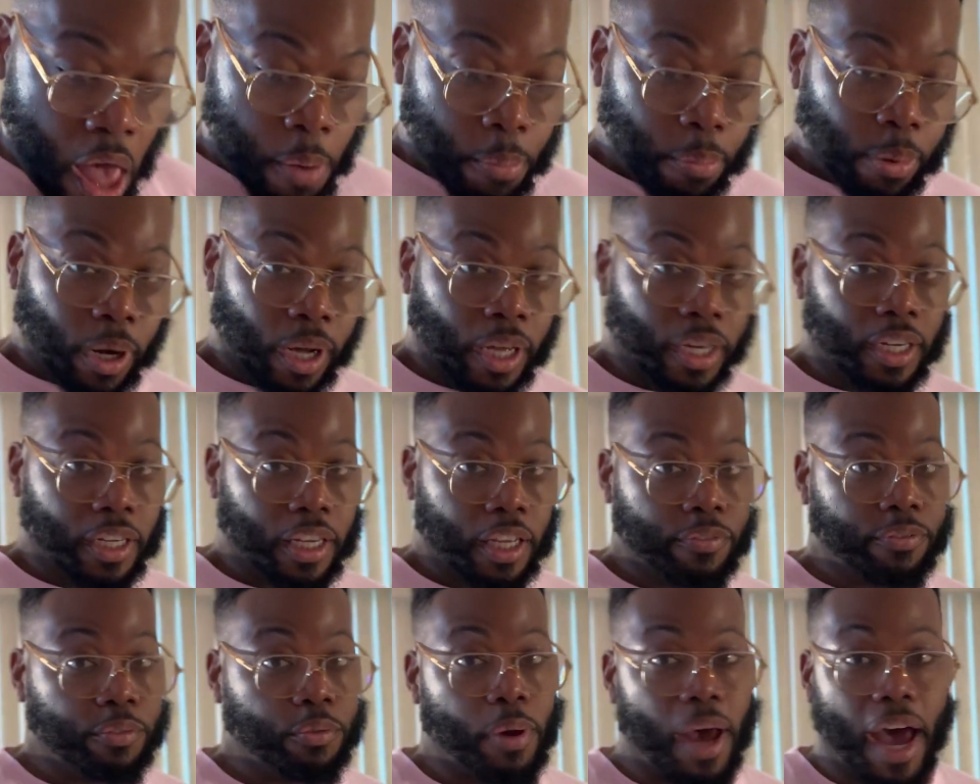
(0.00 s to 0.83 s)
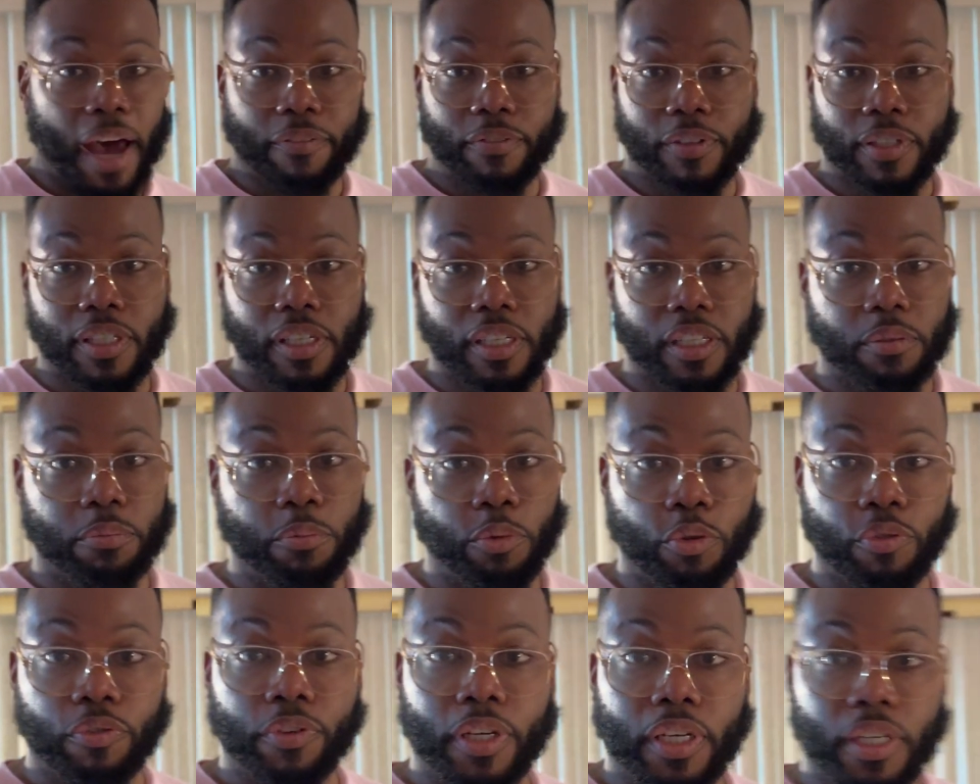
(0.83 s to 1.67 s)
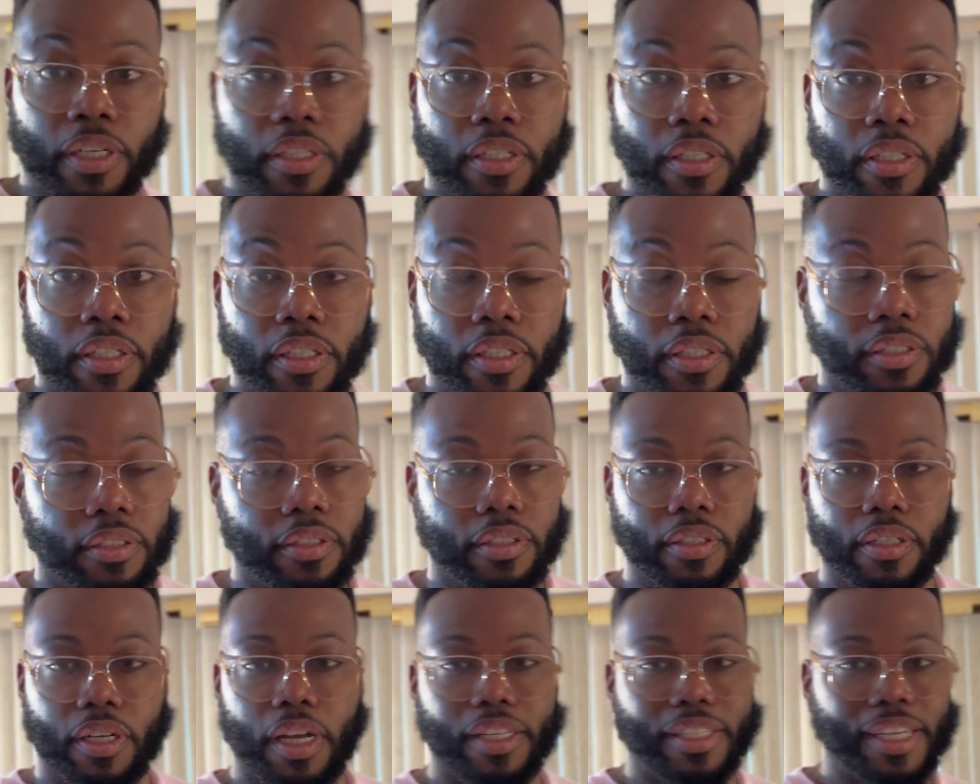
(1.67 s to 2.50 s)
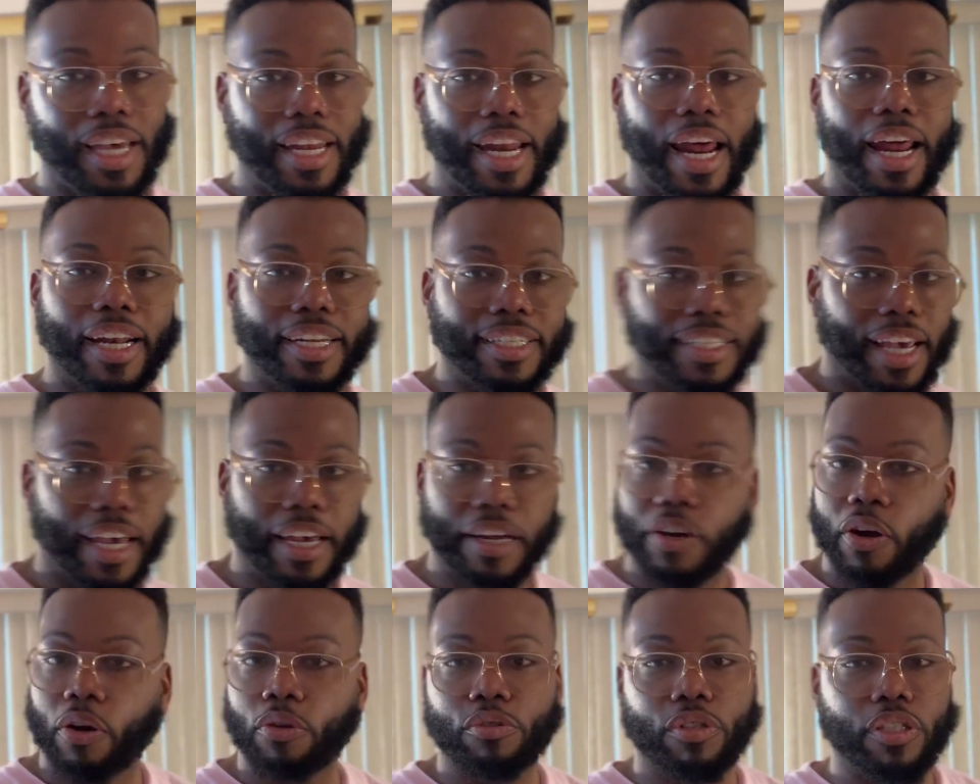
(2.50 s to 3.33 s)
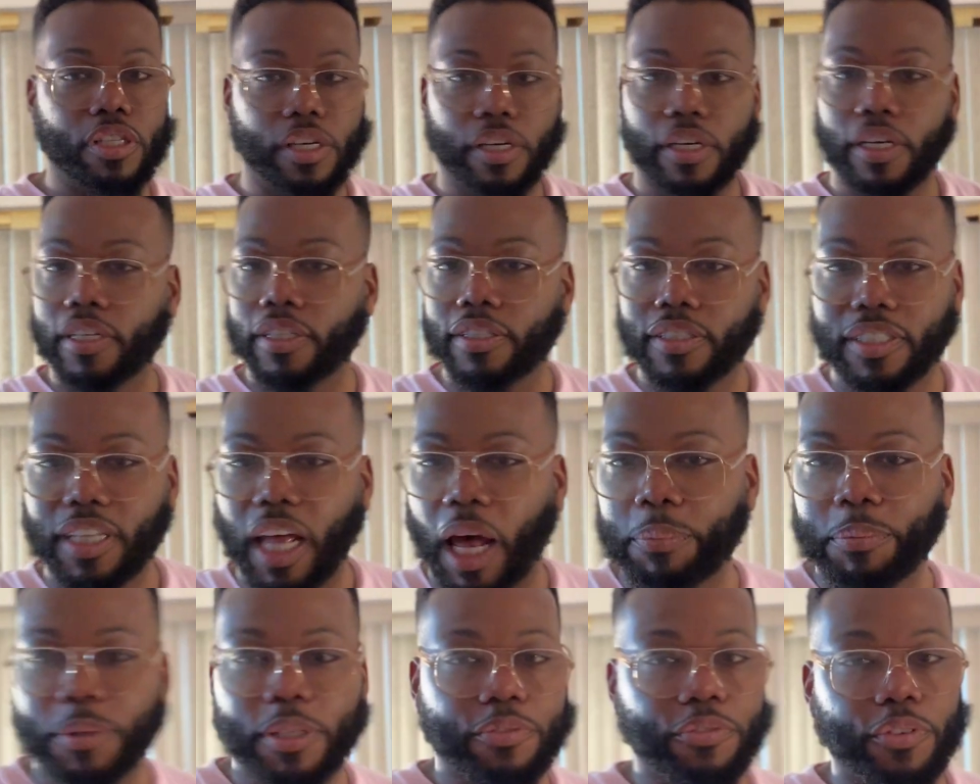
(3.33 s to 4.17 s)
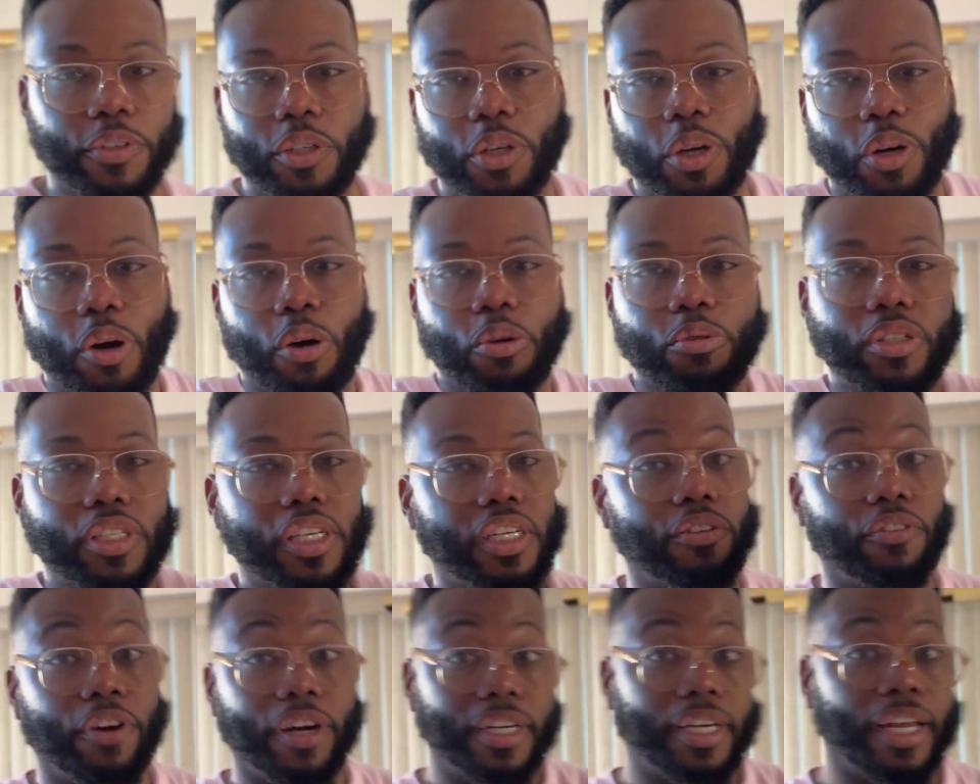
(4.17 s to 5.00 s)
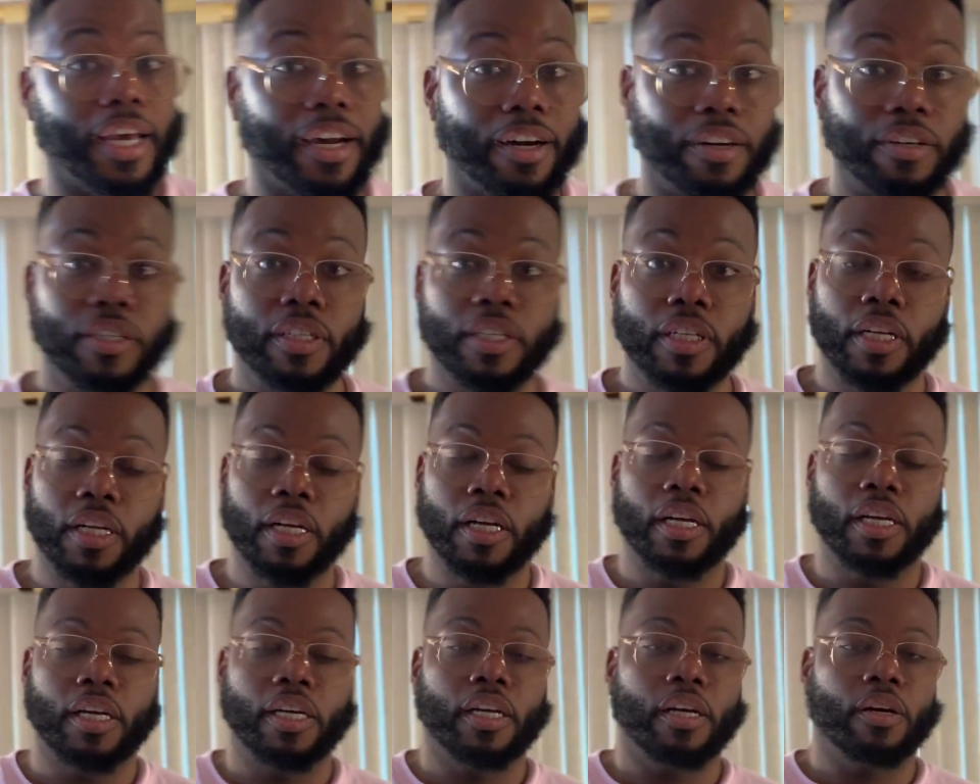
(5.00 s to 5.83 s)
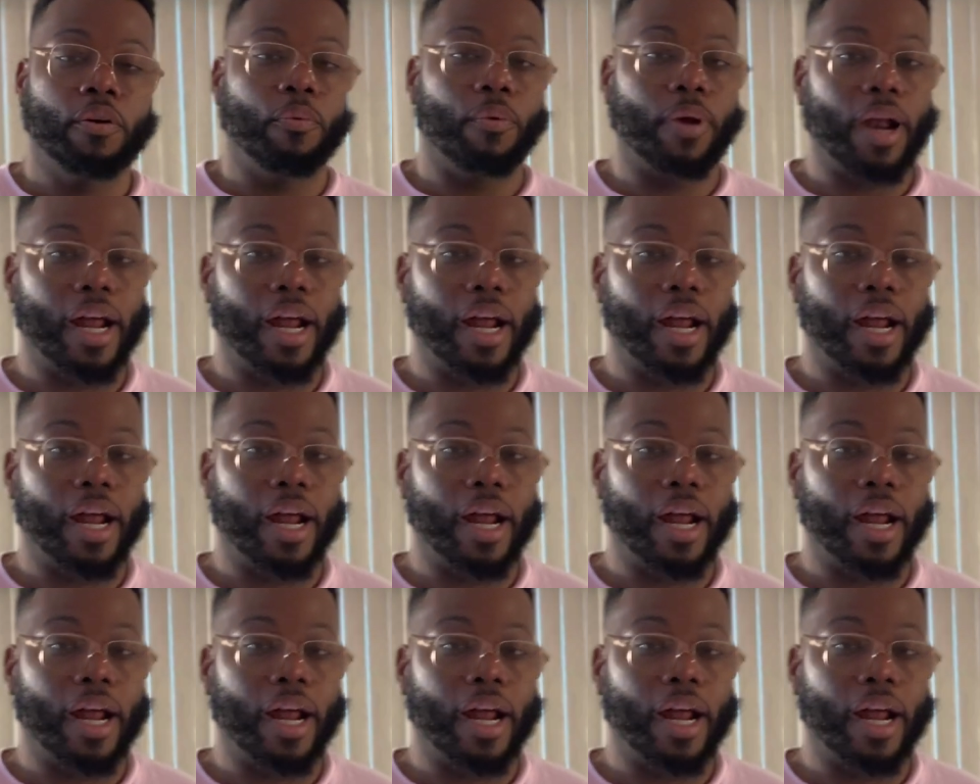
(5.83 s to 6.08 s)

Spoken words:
But if you haven't seen the movie, 10 out of 10, go see it. Stop this video, go see it right now. When